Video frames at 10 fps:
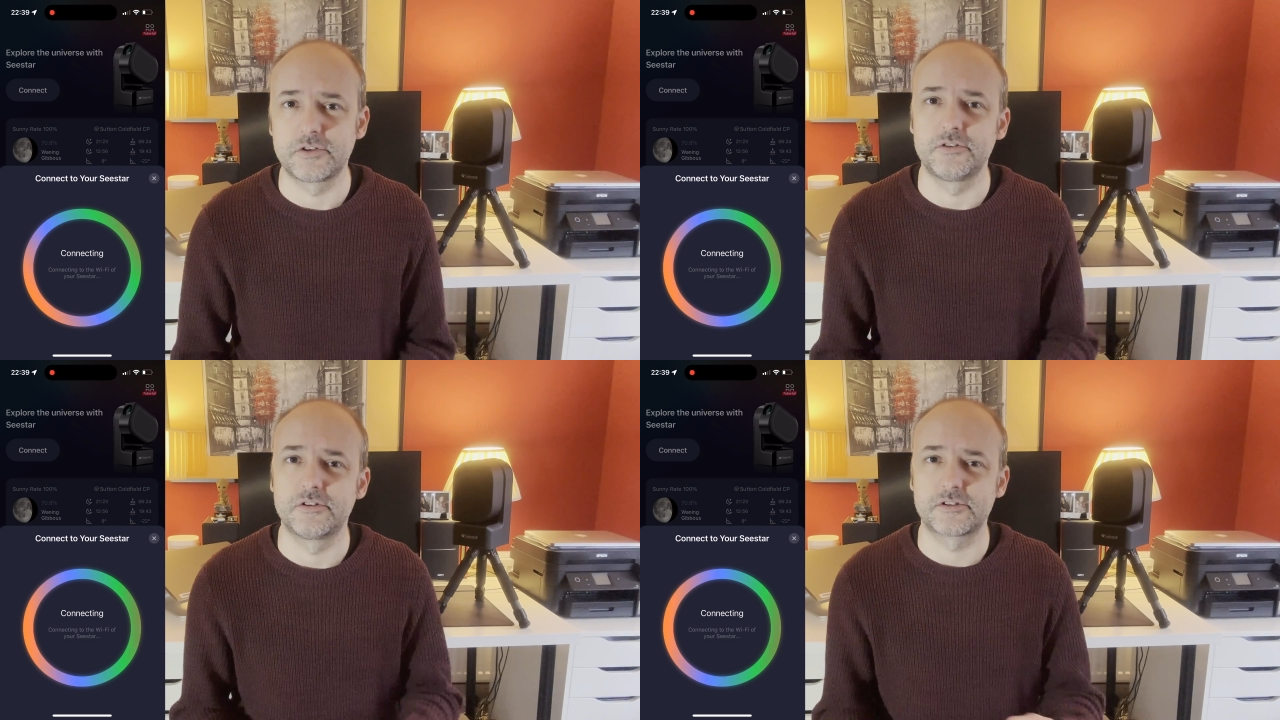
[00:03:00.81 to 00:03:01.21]
You
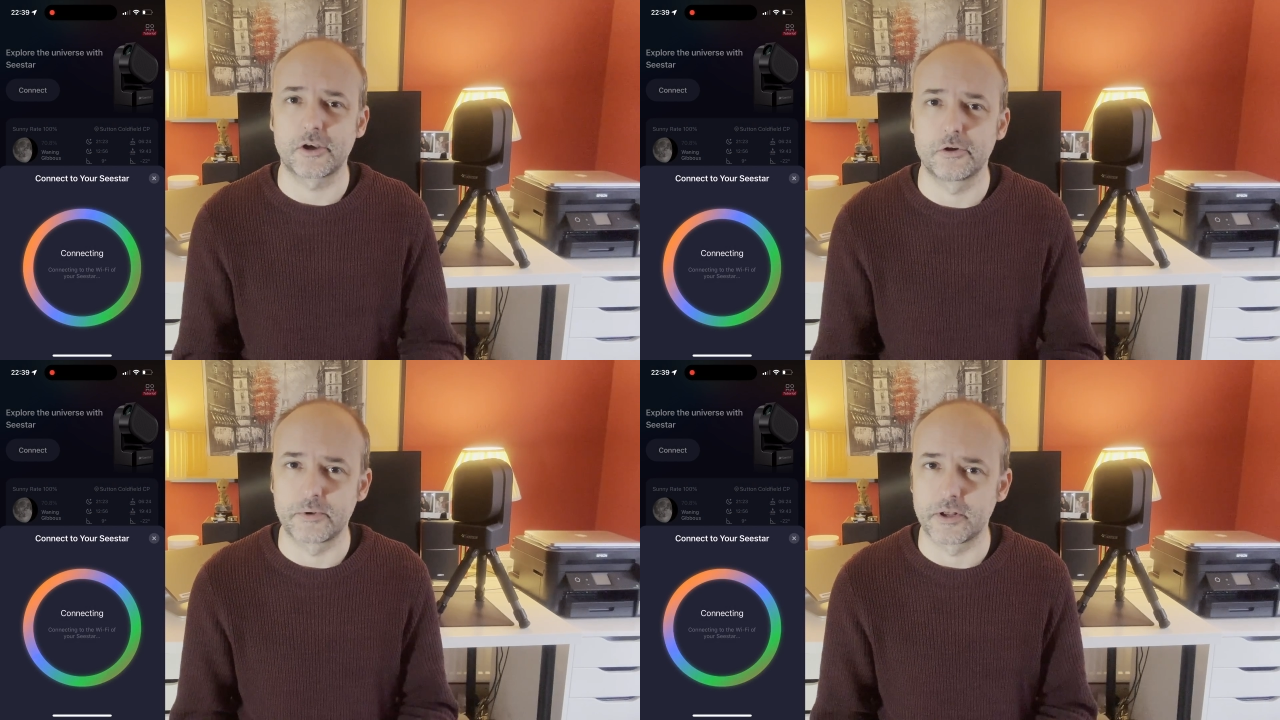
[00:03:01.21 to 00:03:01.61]
can just
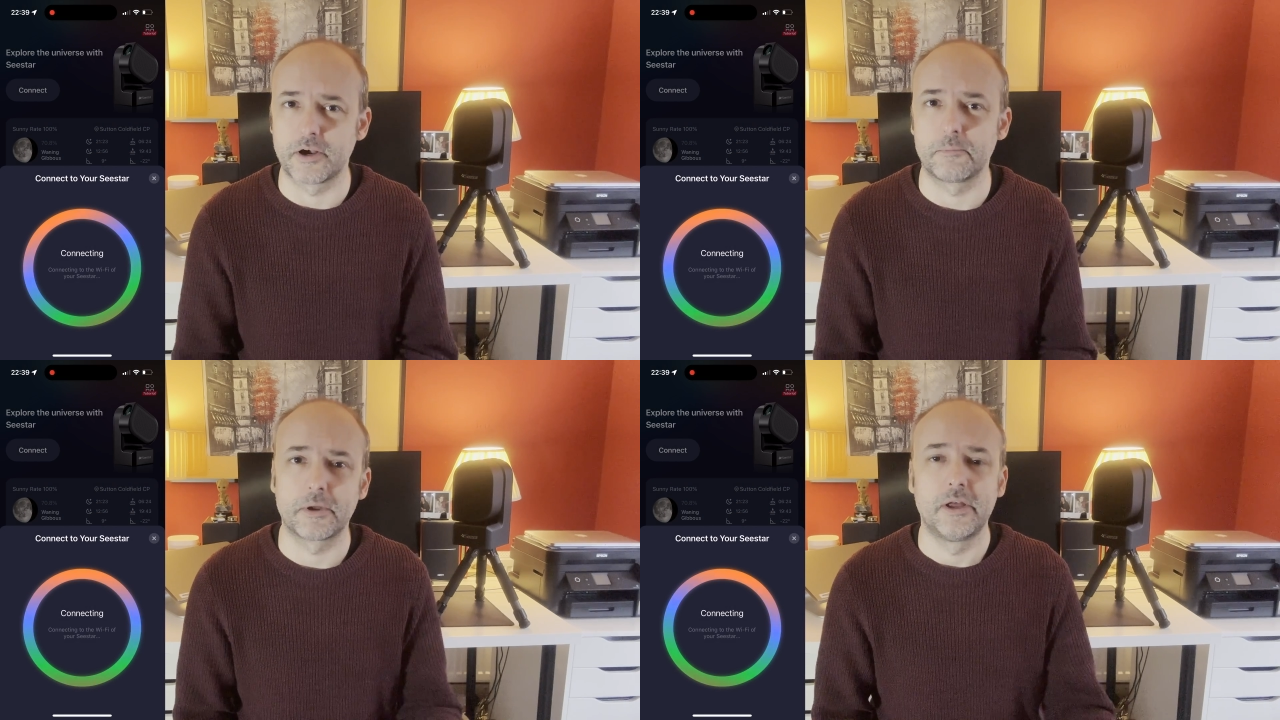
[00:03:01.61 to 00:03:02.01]
open it
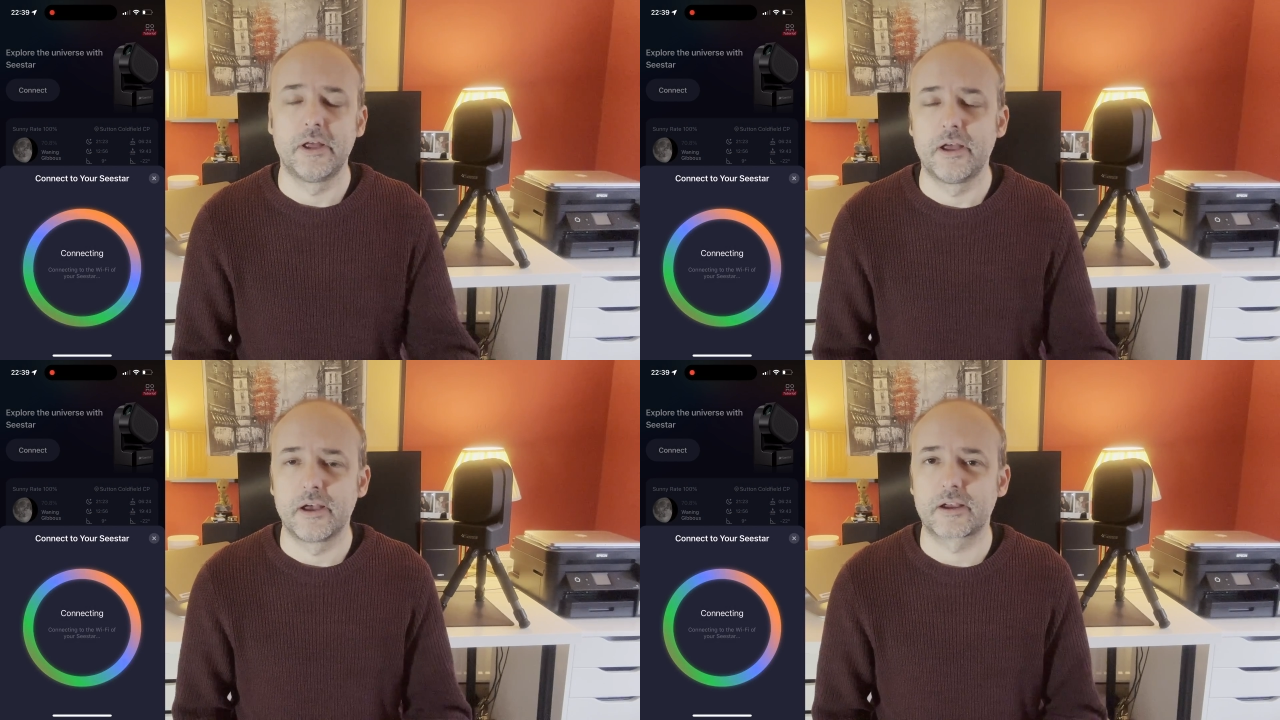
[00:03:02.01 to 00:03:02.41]
up,
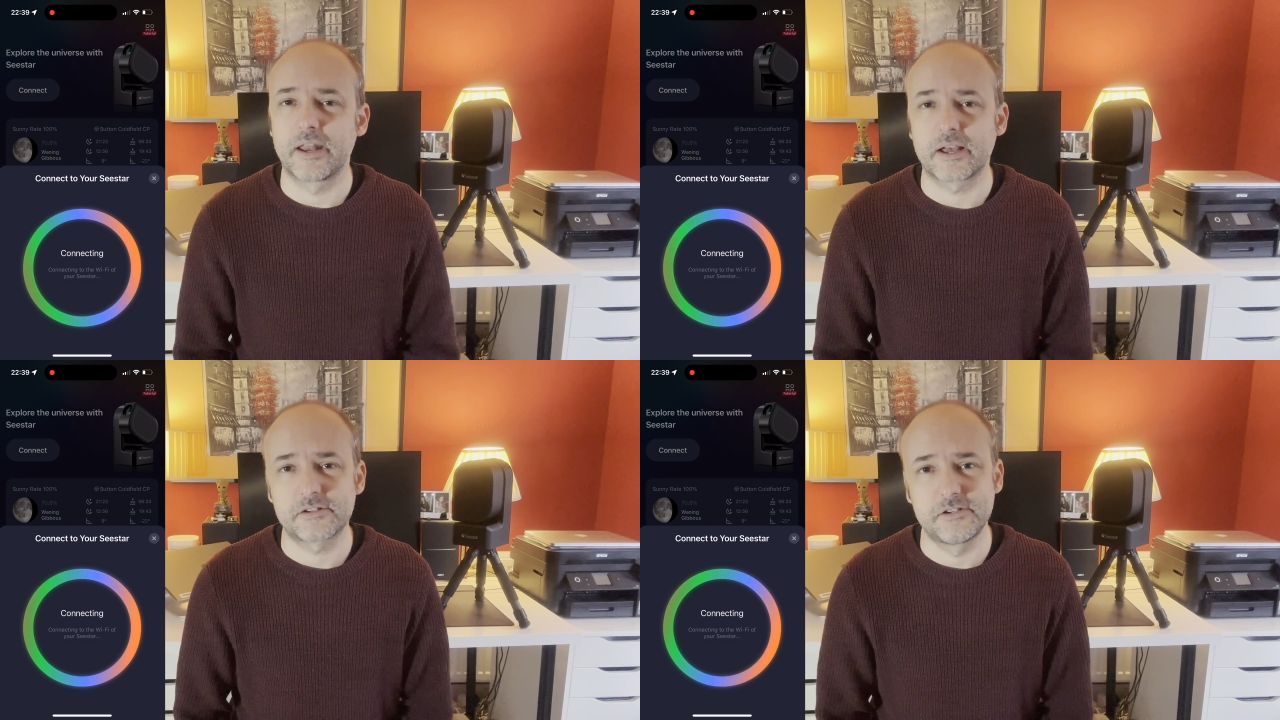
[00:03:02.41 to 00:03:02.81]

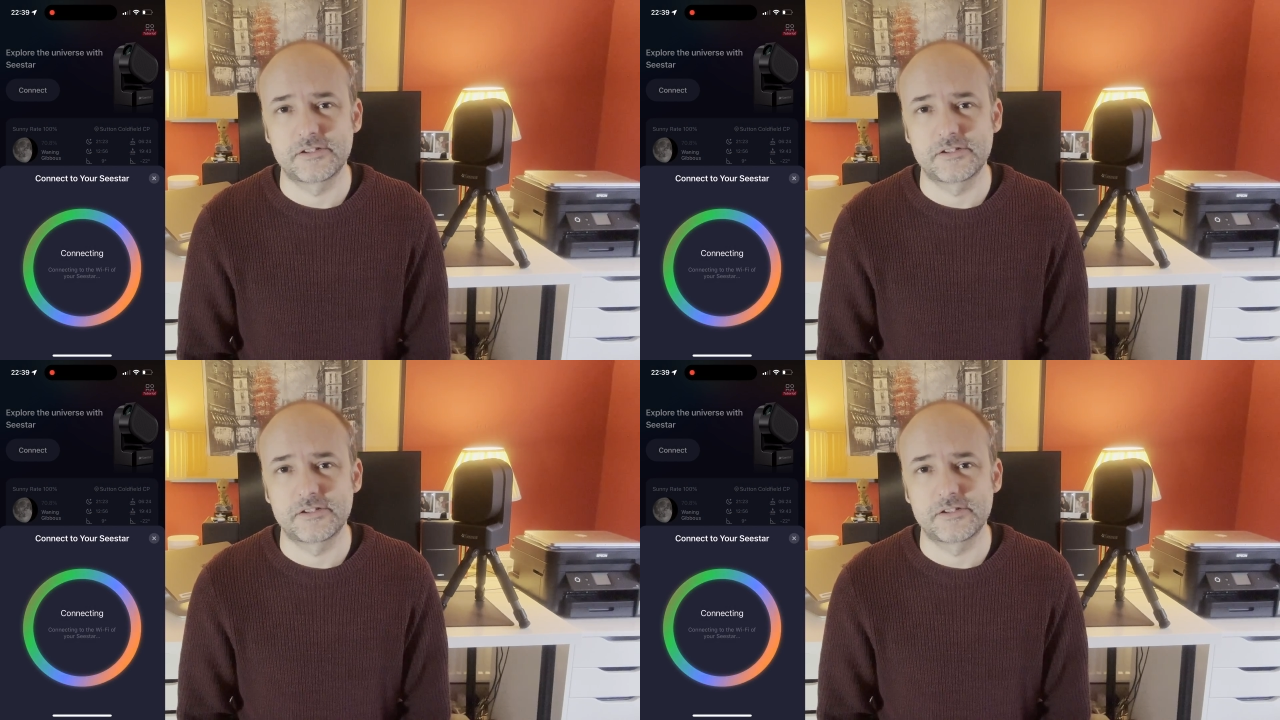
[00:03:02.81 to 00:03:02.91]
connect to your